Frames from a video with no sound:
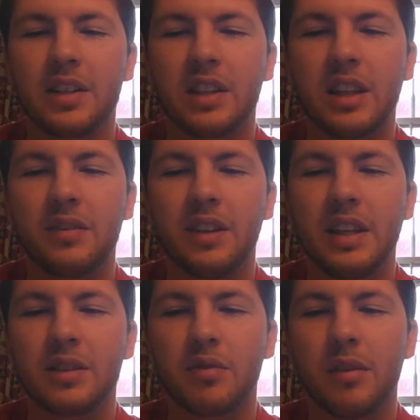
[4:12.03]
live in
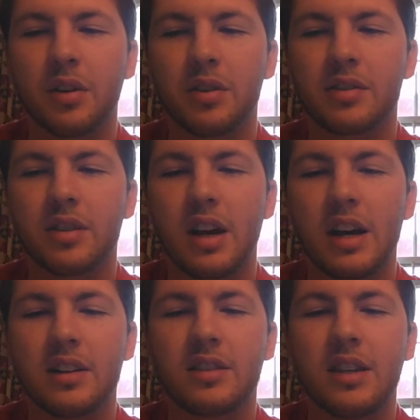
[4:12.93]
these rivers.
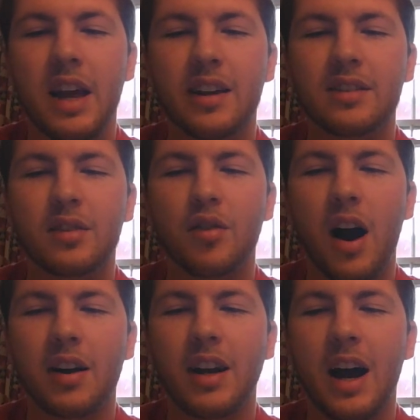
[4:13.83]
Snakes,
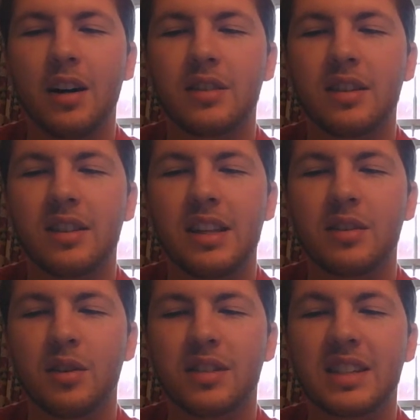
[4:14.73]
crocodiles, and
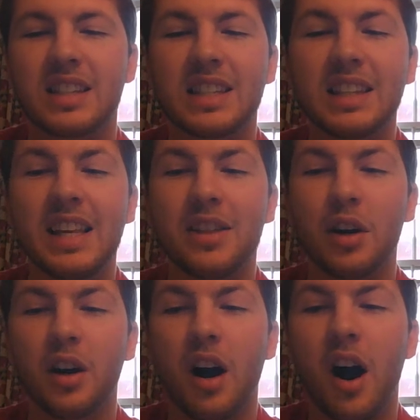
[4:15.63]
lizards
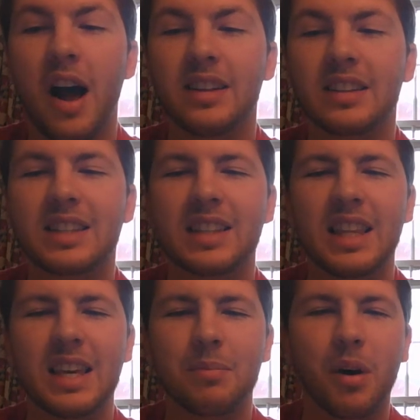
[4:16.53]
slither and
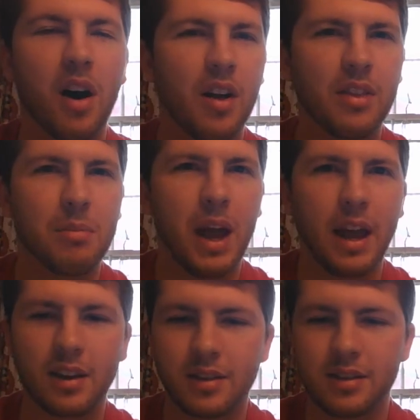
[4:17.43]
sleep on the
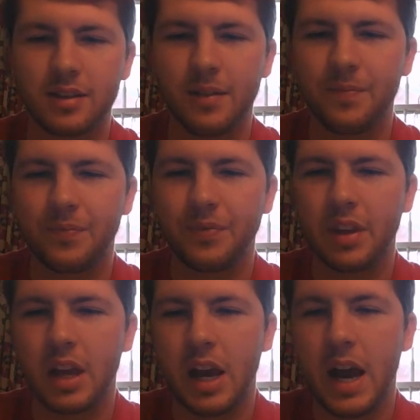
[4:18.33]
banks.
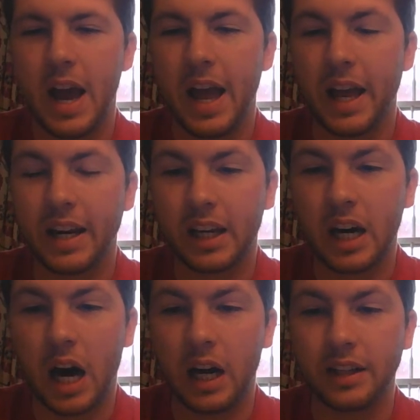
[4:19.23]

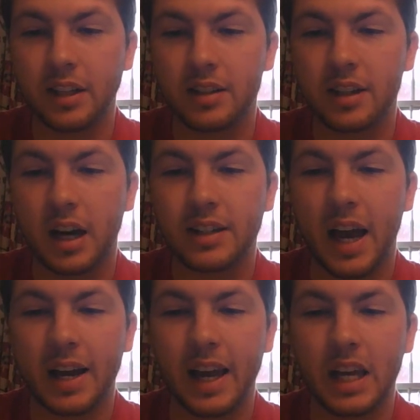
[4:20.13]
Anacondas
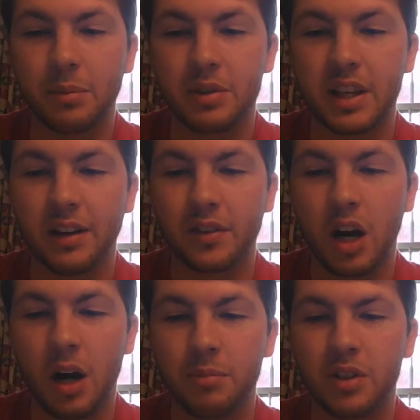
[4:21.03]
attack animals that have
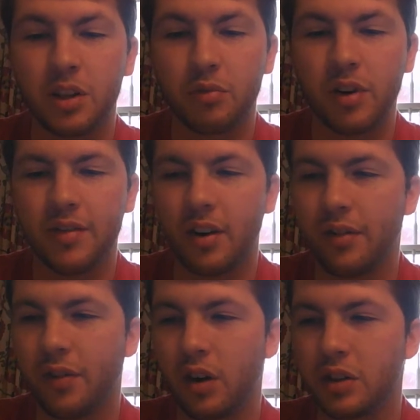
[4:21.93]
come to the river
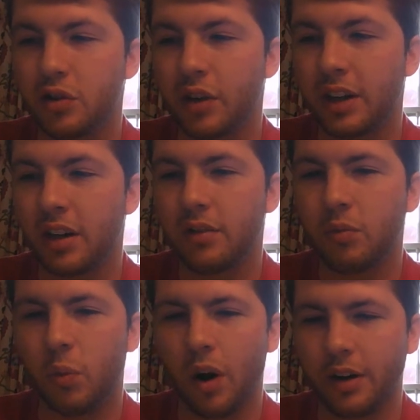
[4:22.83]
for a drink of
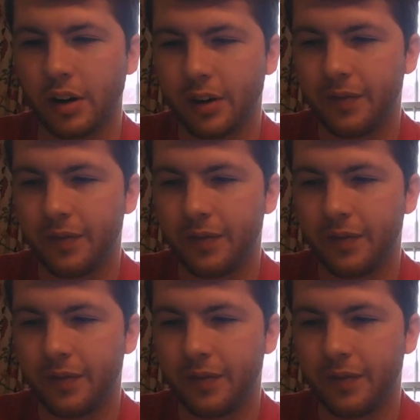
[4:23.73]
water.